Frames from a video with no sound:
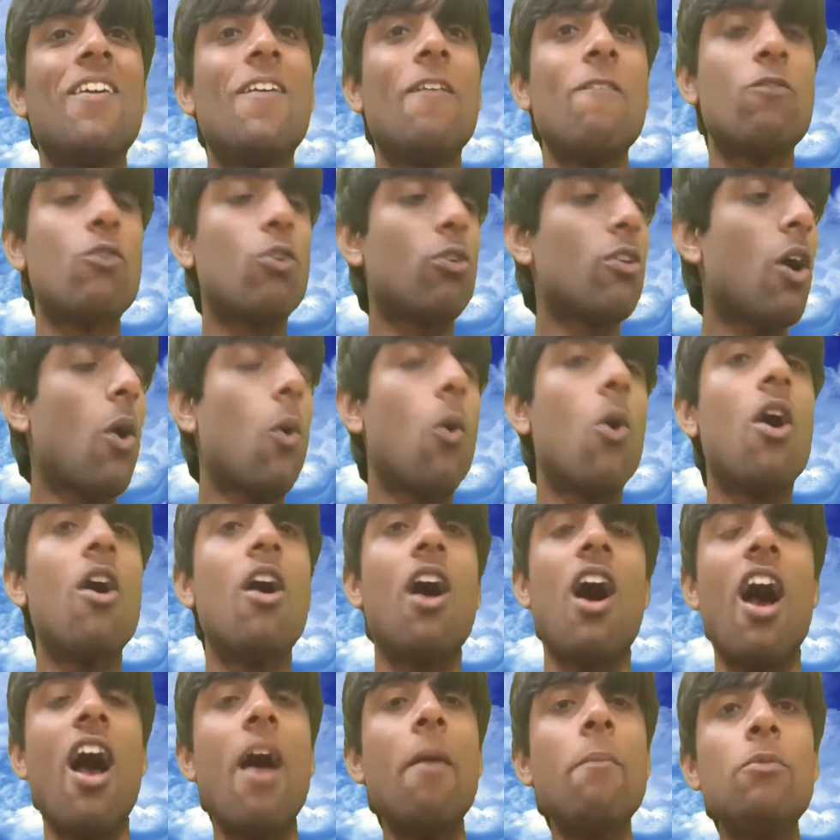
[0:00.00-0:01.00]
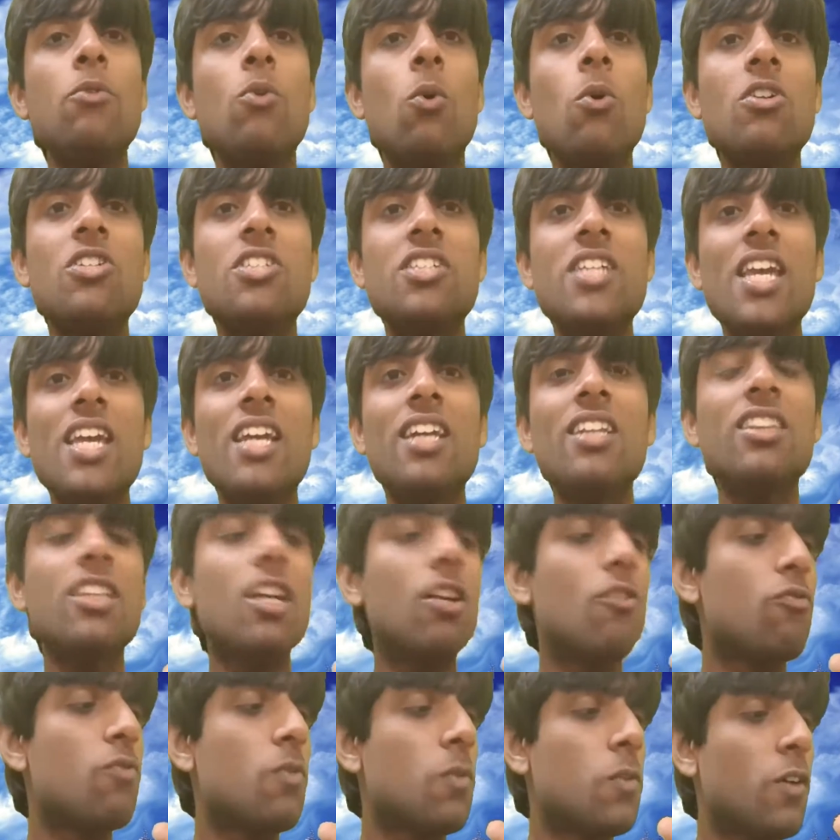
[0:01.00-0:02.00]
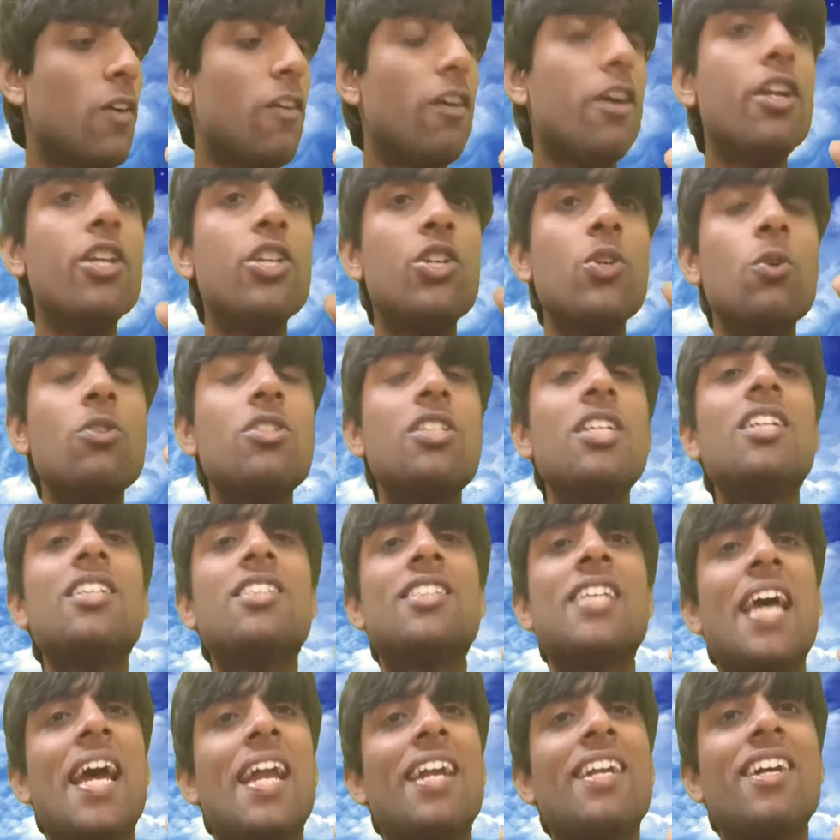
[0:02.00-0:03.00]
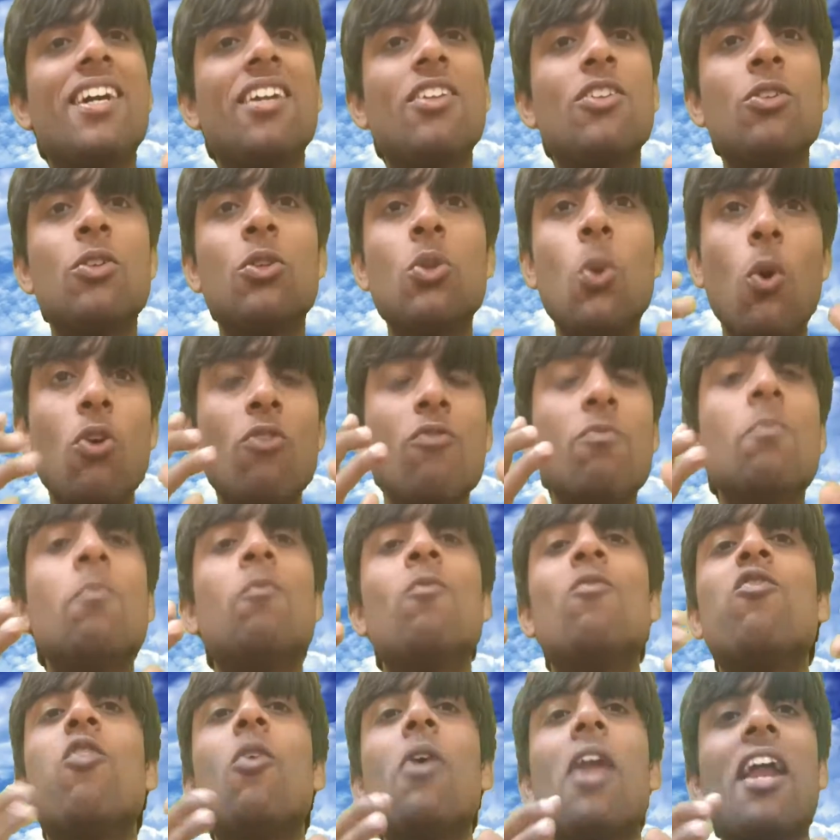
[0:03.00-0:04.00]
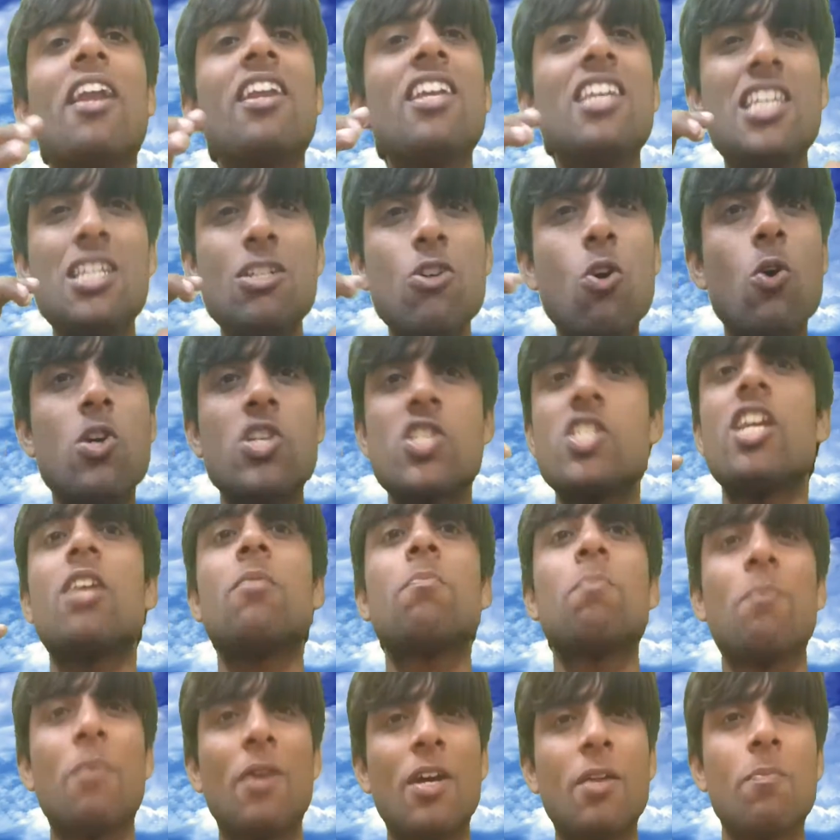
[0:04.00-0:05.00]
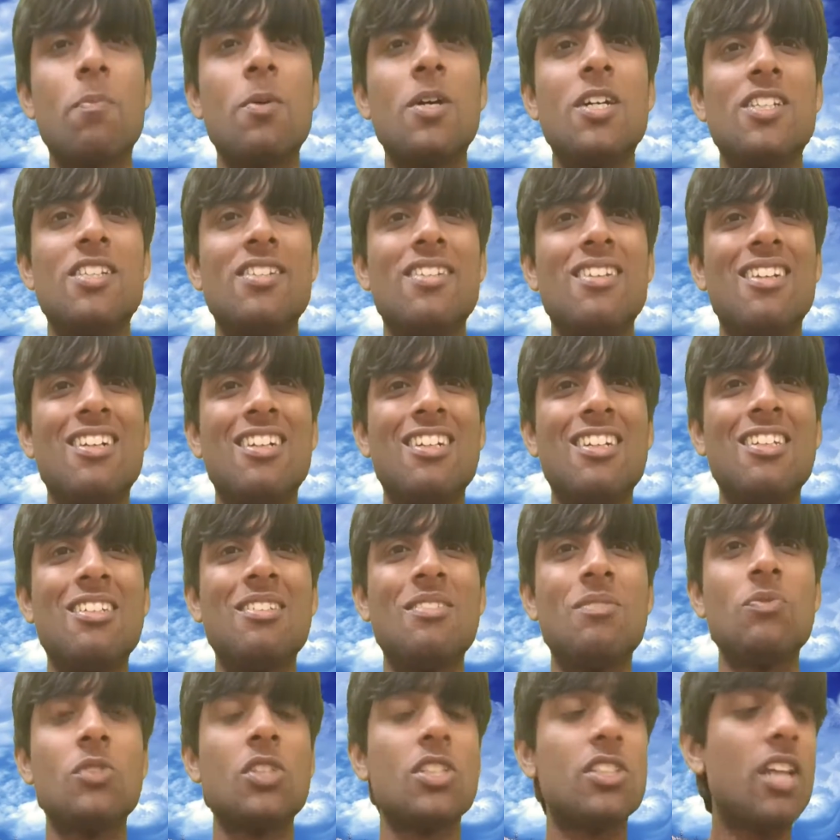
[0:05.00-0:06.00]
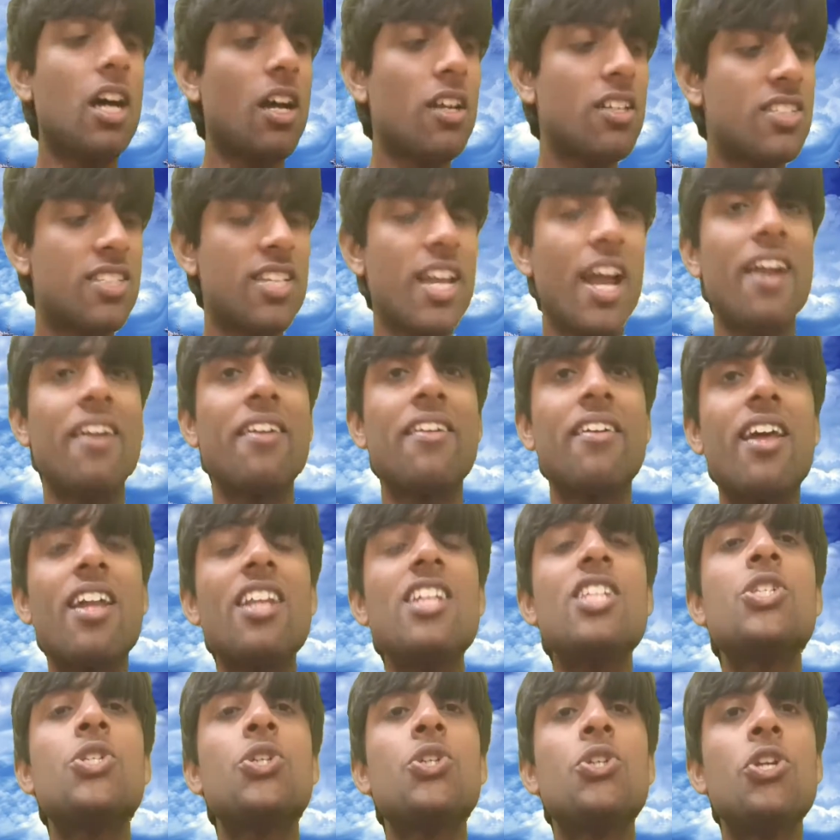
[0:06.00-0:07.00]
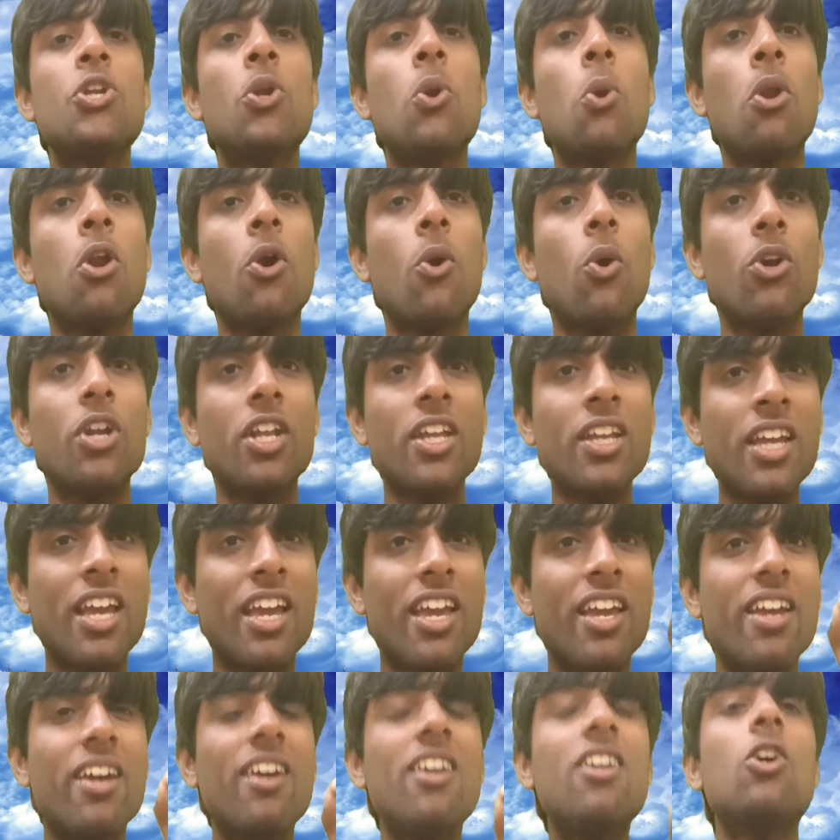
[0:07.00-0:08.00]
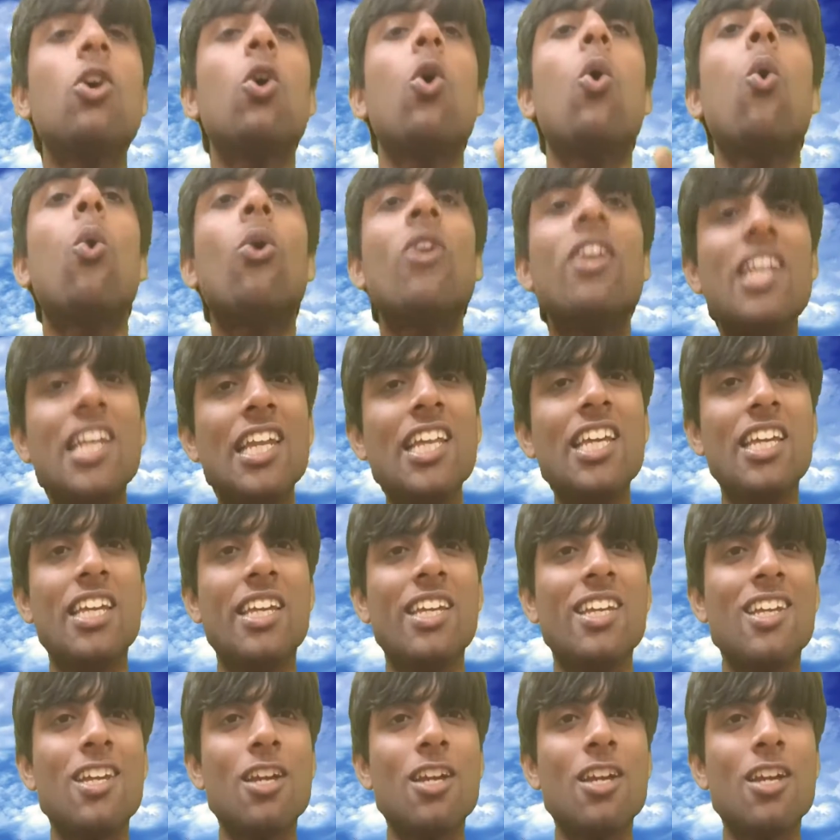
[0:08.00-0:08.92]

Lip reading: so now I am not saying the word using center not for any egoistic purpose. The center is denoting here only